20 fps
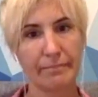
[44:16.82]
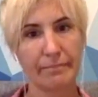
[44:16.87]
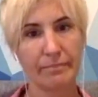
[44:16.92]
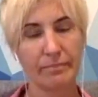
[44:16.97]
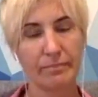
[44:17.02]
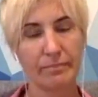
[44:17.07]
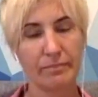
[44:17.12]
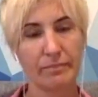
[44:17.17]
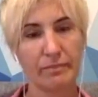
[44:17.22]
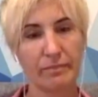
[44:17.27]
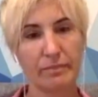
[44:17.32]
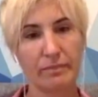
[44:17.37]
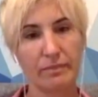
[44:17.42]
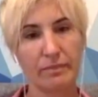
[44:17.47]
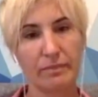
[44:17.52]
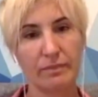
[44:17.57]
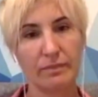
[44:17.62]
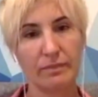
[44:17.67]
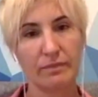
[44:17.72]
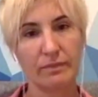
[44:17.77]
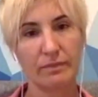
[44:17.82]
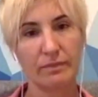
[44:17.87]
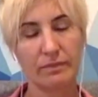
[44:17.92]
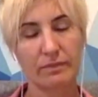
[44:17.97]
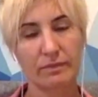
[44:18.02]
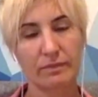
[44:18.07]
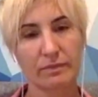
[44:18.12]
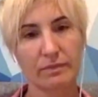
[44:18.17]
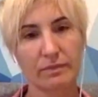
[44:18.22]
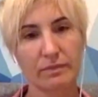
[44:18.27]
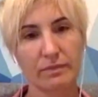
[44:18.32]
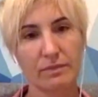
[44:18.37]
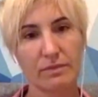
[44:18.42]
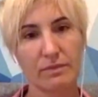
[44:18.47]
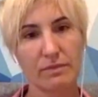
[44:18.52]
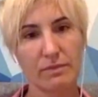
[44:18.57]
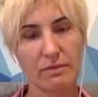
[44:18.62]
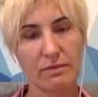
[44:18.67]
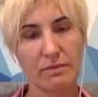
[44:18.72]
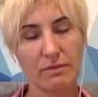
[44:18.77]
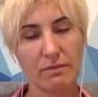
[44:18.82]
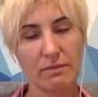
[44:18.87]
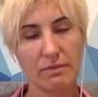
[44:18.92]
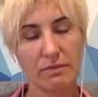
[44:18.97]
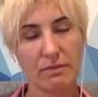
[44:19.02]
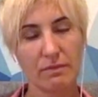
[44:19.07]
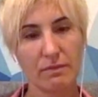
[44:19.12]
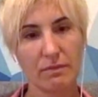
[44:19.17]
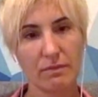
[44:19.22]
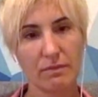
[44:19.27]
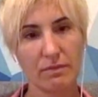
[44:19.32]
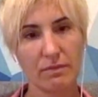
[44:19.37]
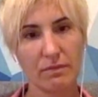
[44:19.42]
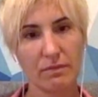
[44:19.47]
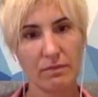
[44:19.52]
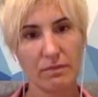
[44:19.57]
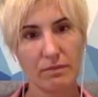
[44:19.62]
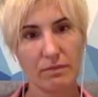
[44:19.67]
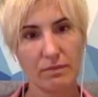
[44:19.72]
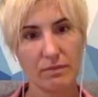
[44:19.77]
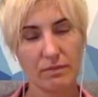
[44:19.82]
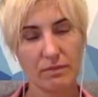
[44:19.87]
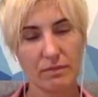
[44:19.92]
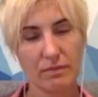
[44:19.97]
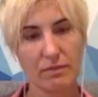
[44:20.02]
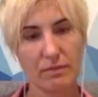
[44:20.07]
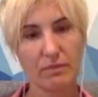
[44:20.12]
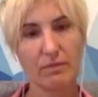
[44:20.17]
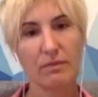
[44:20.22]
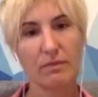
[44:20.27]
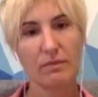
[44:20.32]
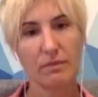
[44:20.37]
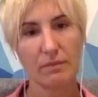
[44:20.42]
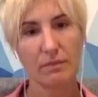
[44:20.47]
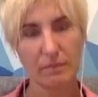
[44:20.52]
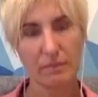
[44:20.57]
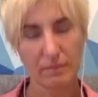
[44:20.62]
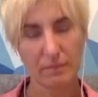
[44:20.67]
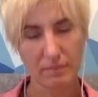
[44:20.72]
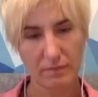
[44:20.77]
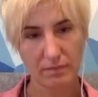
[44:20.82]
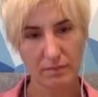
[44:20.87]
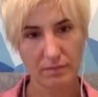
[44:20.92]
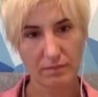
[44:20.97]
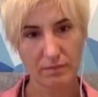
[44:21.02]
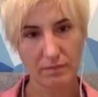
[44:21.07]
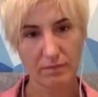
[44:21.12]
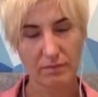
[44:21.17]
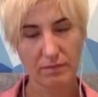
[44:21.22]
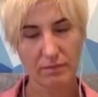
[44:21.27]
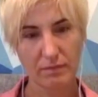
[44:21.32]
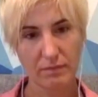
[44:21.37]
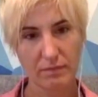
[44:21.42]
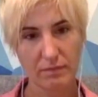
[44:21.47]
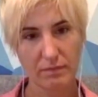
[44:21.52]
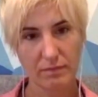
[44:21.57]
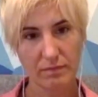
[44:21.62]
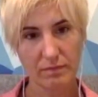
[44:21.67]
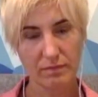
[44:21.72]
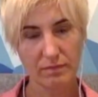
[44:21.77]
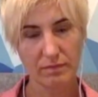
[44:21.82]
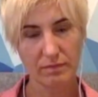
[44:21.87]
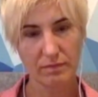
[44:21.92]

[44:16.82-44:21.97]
No words are spoken by the person on screen.